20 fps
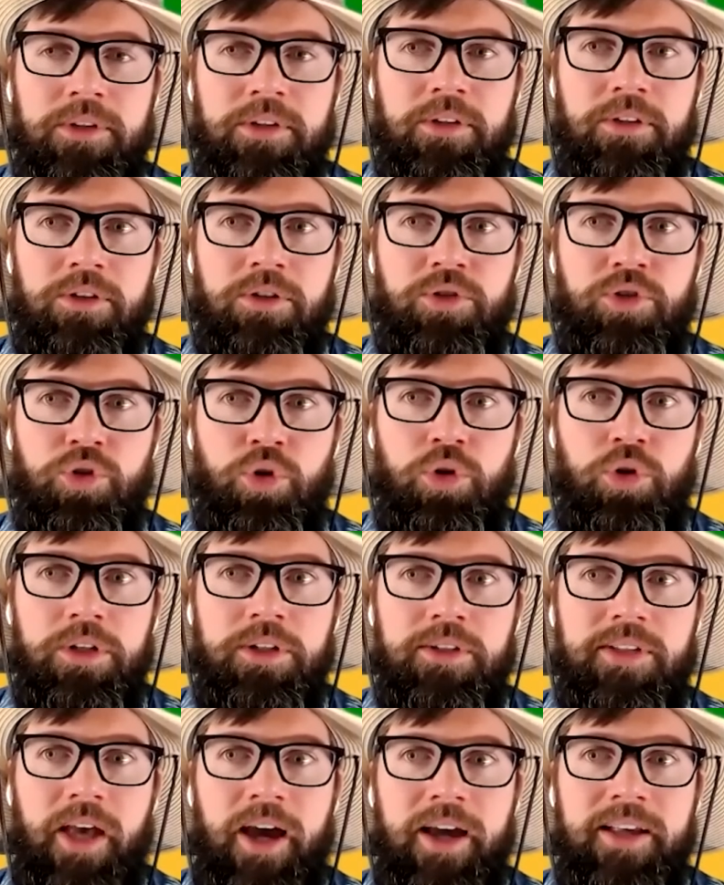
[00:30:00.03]
to control
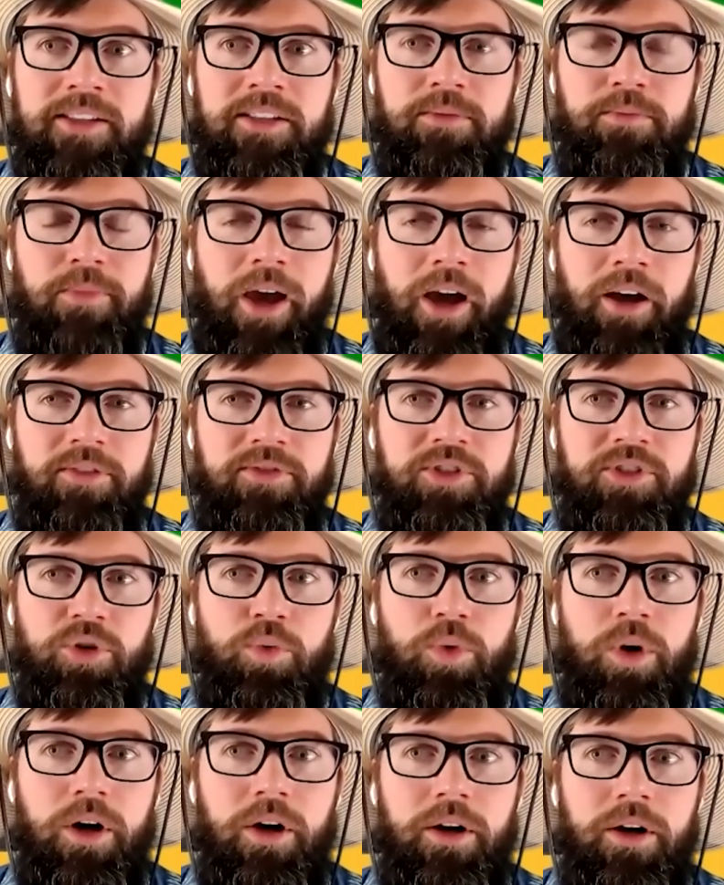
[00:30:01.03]
his eyes and mouth so
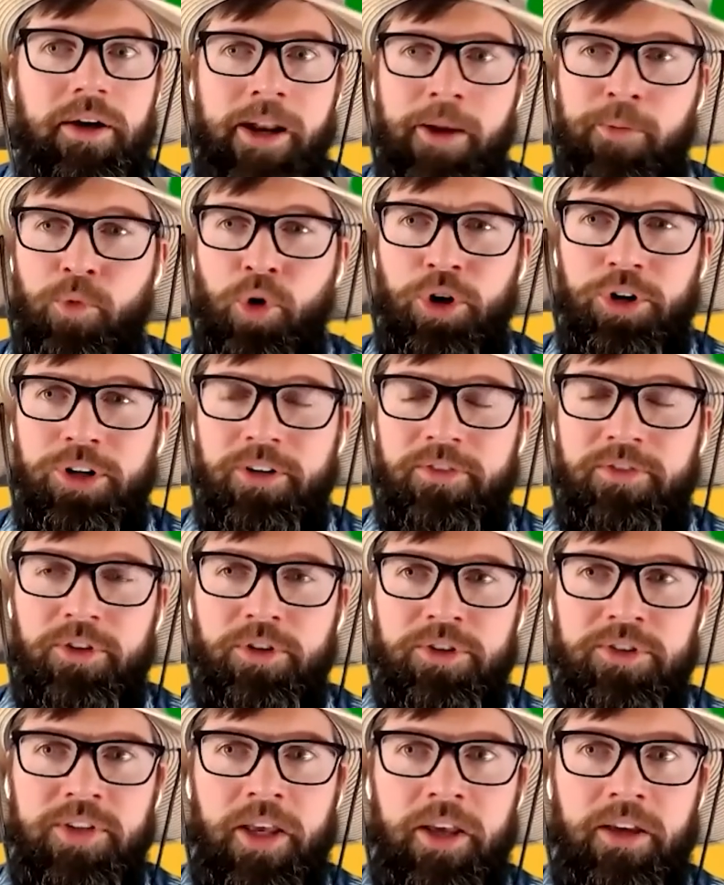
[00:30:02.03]
well. And I'm wondering if
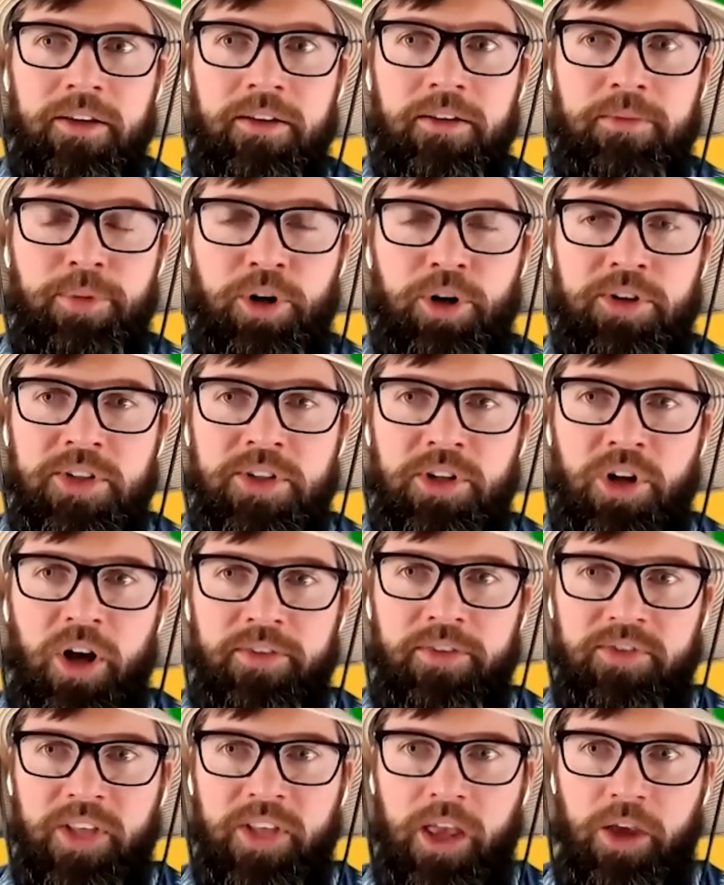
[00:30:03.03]
there's like a person
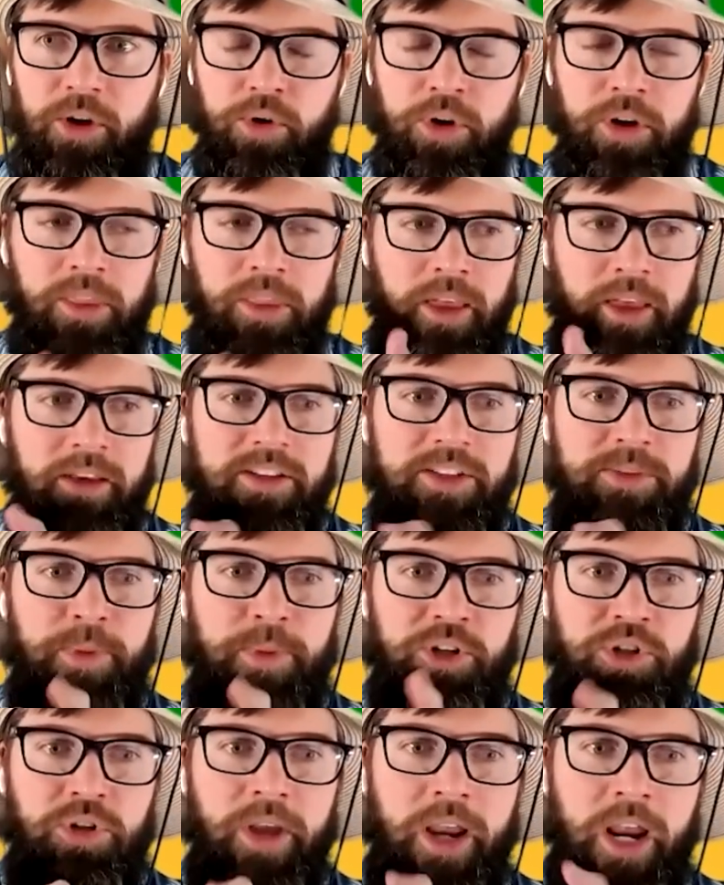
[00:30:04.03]
offset who had like
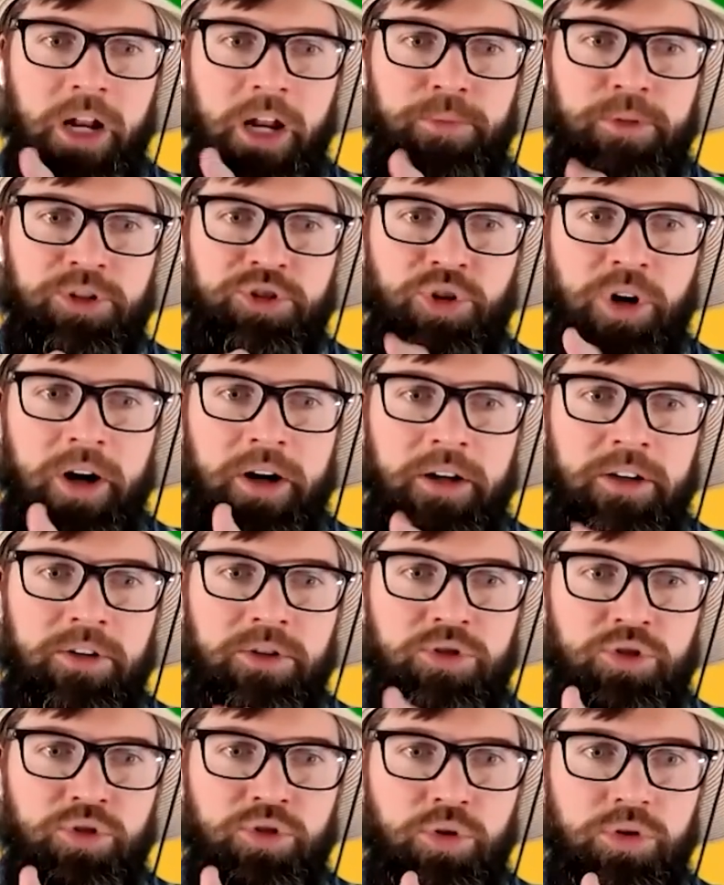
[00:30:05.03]
special animatronic
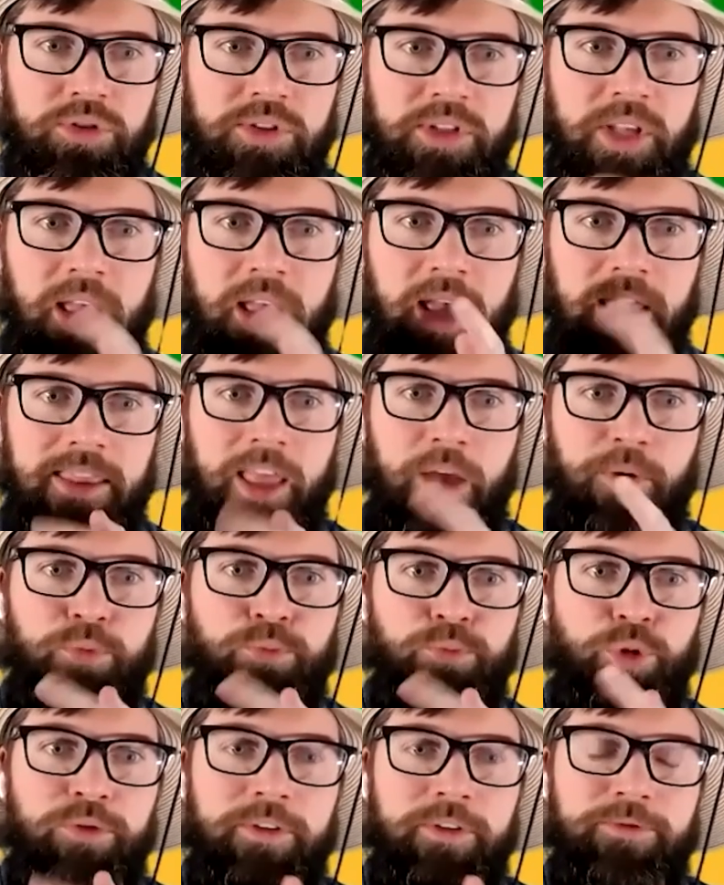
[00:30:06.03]
controls that would
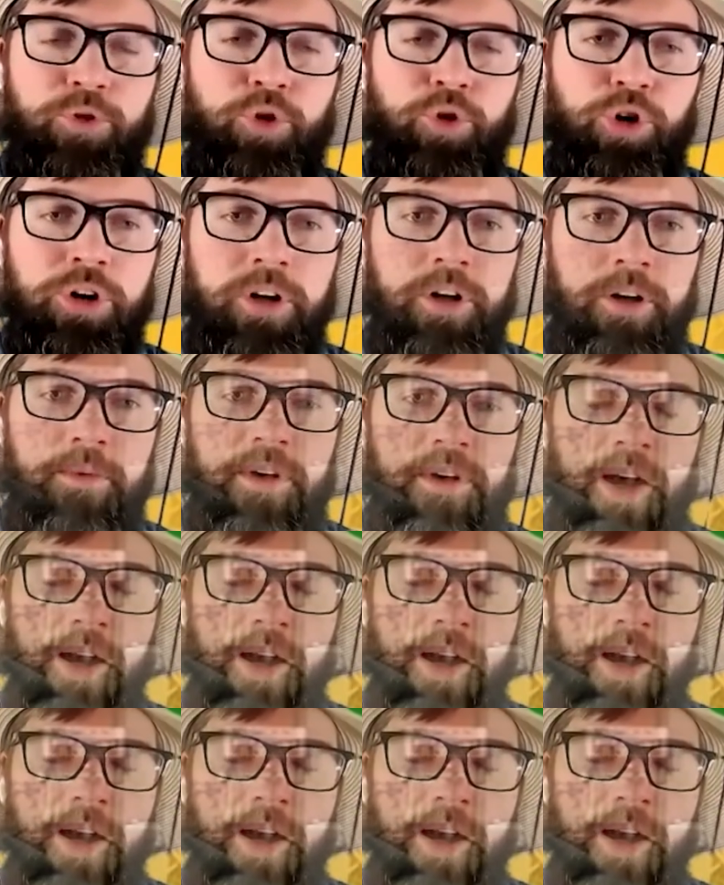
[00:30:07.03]
move it for him,